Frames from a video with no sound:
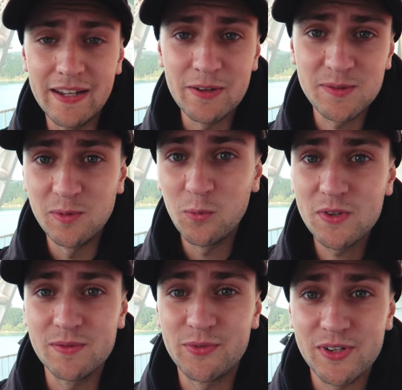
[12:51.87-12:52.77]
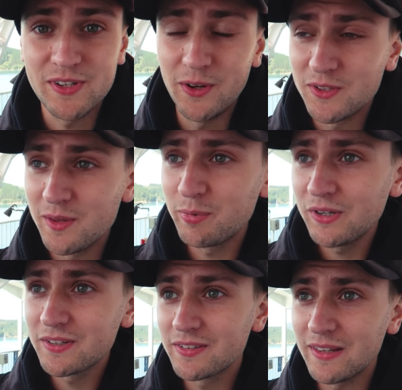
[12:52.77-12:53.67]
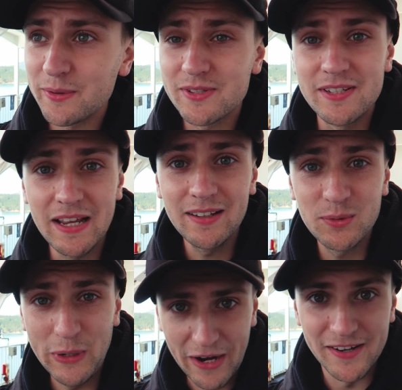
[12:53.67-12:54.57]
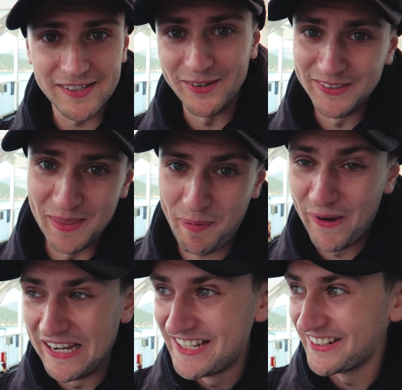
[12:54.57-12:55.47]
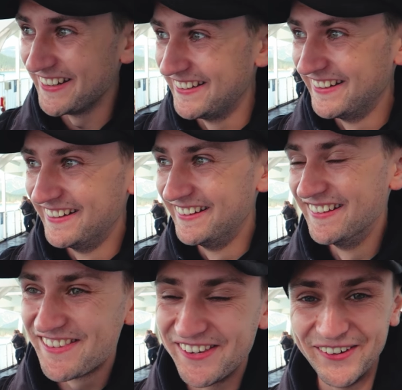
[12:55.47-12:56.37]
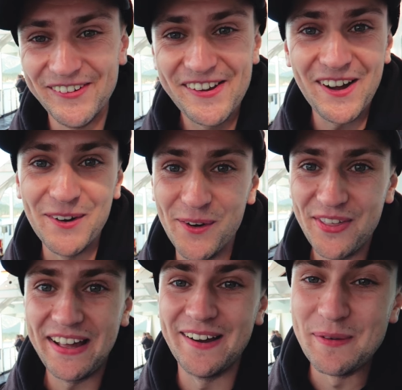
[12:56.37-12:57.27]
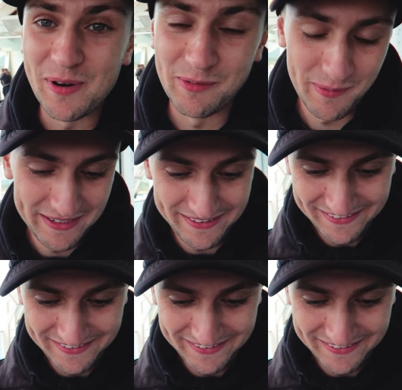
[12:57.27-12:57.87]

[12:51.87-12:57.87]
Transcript: that announcement wasn't for us to go to the bridge. that was to tell us we can't go to the bridge so cut all of that out probably.